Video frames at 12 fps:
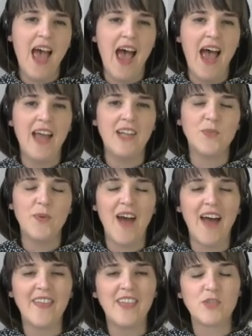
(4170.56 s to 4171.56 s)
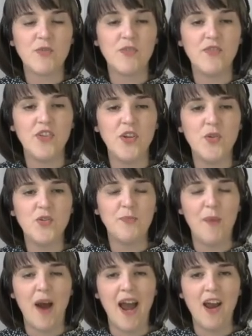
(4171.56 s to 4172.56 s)
And we've had this reviewed
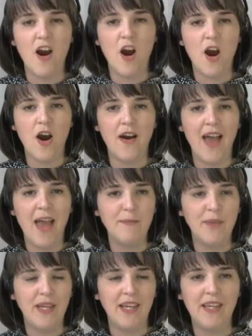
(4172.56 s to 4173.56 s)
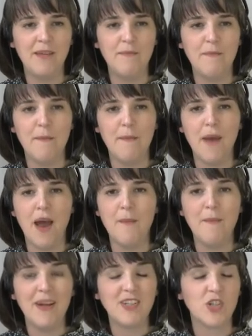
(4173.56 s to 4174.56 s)
by our MPE
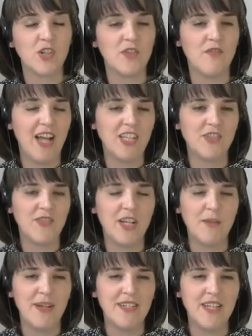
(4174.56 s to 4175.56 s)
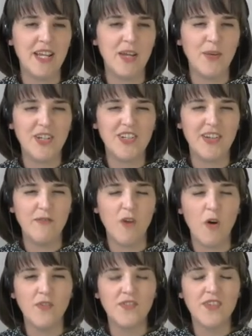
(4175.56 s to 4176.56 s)
Medical Advisory Committee, which
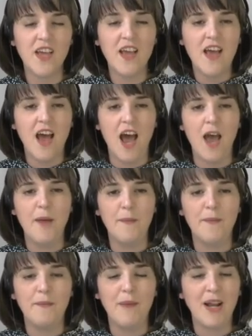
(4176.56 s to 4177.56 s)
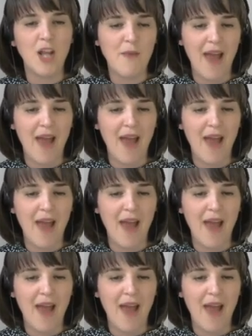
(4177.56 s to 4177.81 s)
involves myeloma